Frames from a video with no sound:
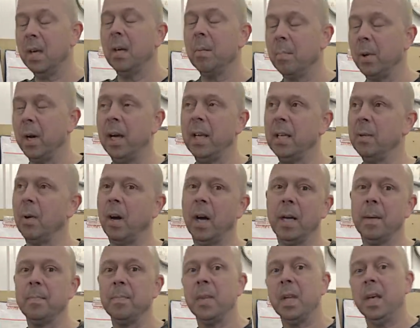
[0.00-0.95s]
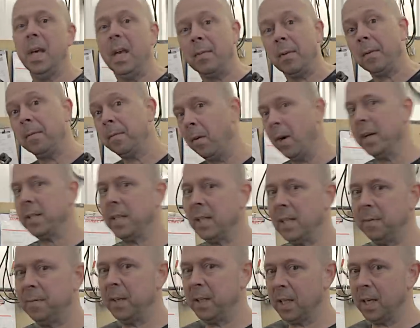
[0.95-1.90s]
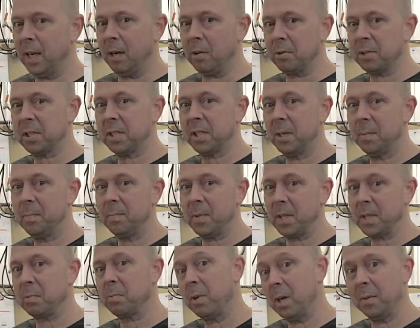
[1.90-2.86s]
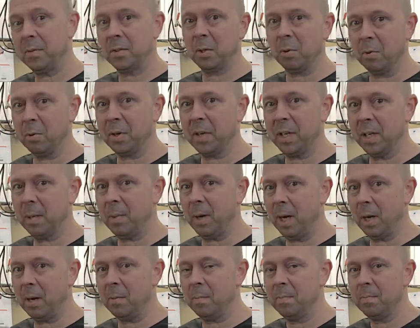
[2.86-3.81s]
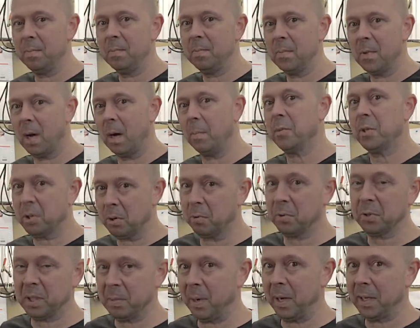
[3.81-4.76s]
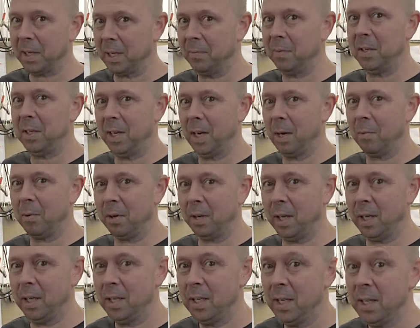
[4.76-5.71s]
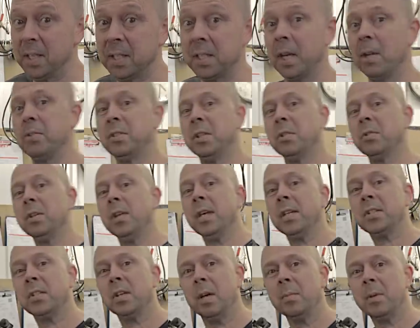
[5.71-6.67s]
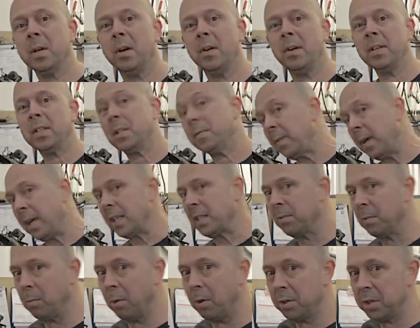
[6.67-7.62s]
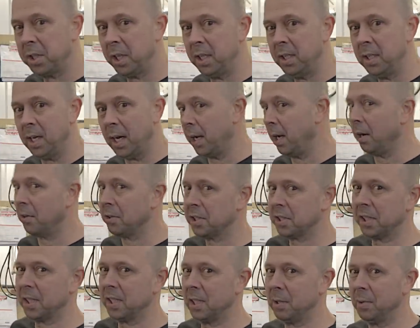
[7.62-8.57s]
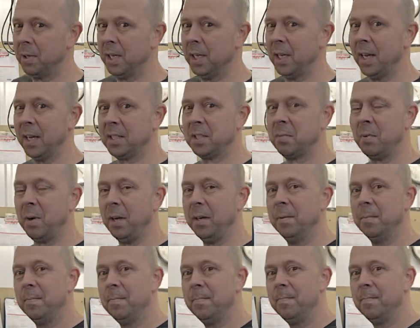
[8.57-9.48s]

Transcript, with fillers: But anyway, if I find anything else that's worth talking about, I'm sure to make a video on it. So till next time guys, thanks for watching and I'll see you in the next one.